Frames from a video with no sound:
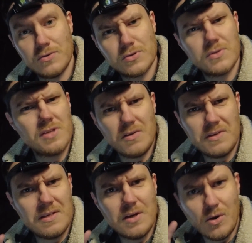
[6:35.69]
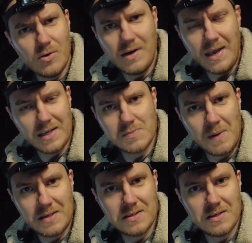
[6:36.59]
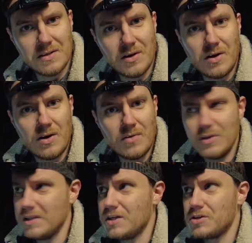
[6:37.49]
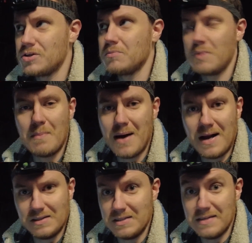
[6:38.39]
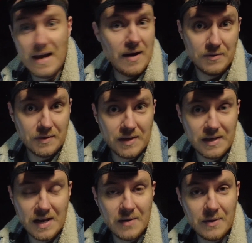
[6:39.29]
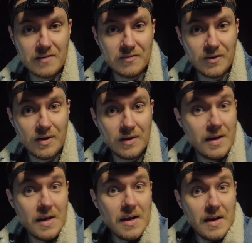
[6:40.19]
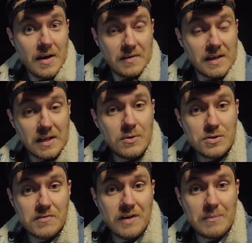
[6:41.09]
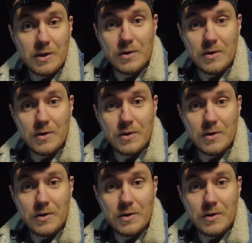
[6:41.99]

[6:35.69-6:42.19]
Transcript: So it's nothing unexpected, or really it shouldn't be marked down in any way for the inclusion of amp glow.